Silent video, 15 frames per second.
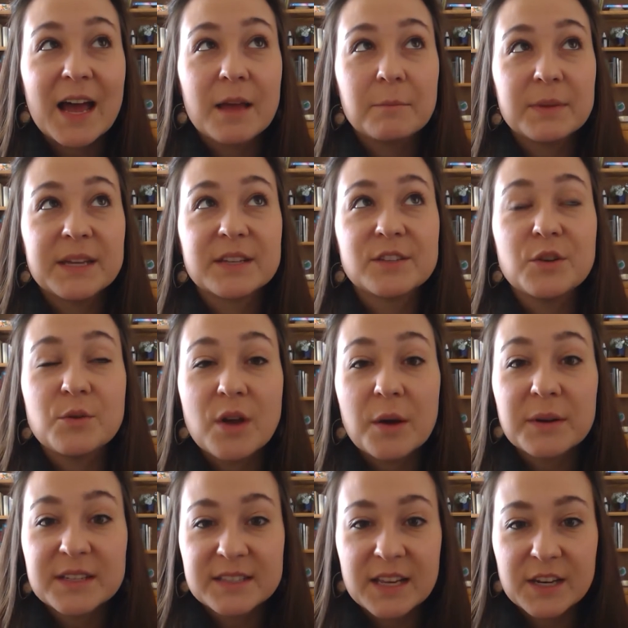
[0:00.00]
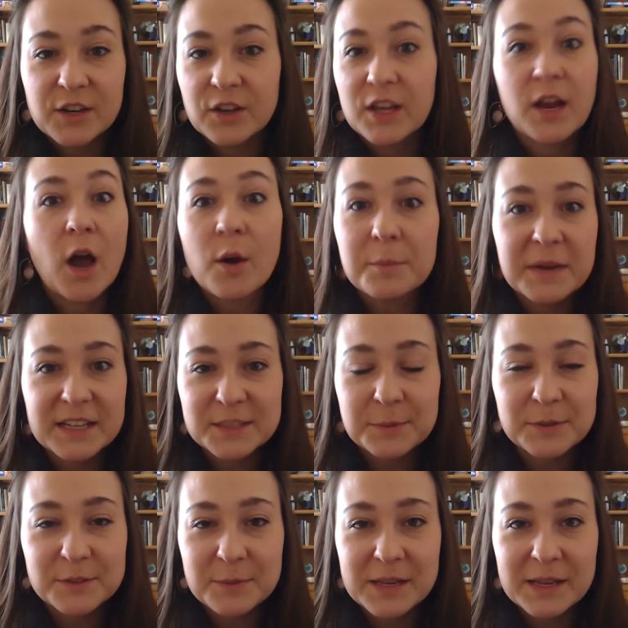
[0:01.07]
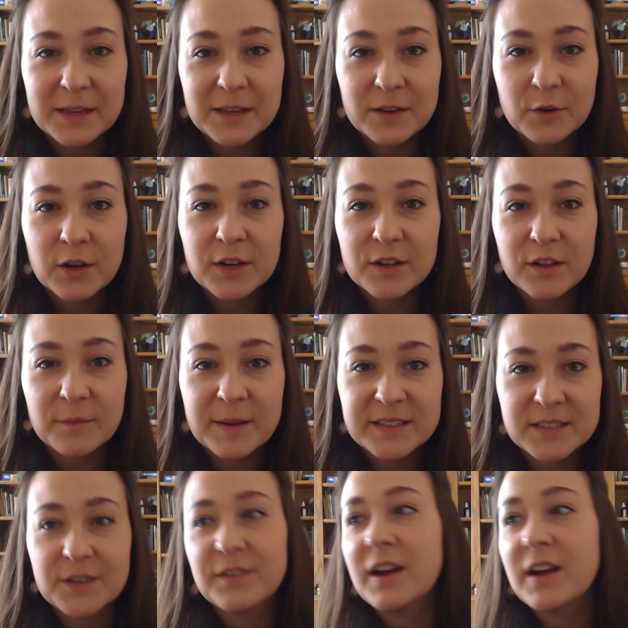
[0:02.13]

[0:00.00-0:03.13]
because you notice it and you're like, oh, I'm not supposed to be critical of myself.